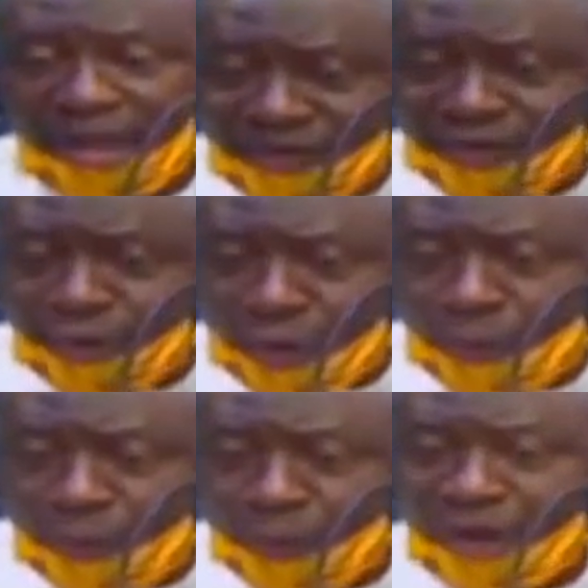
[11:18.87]
Even though
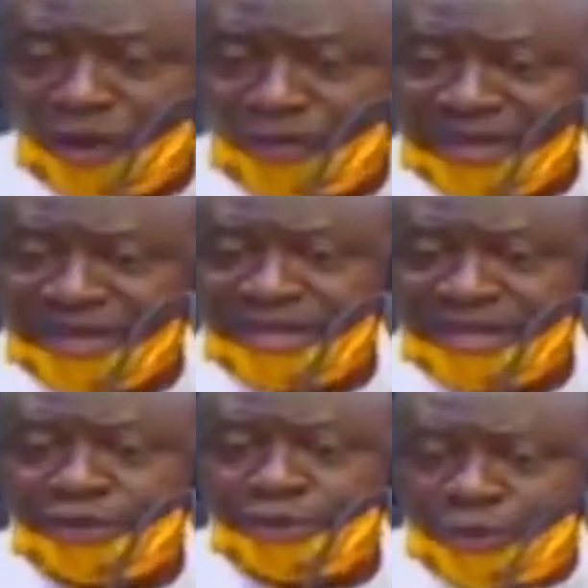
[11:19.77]
people are
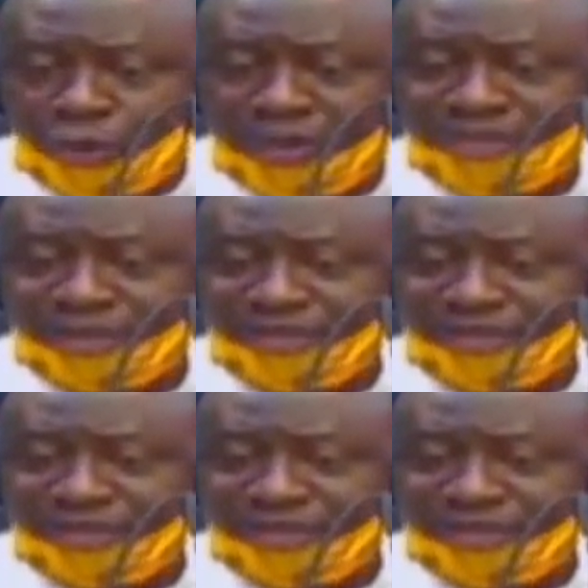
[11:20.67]
commending you based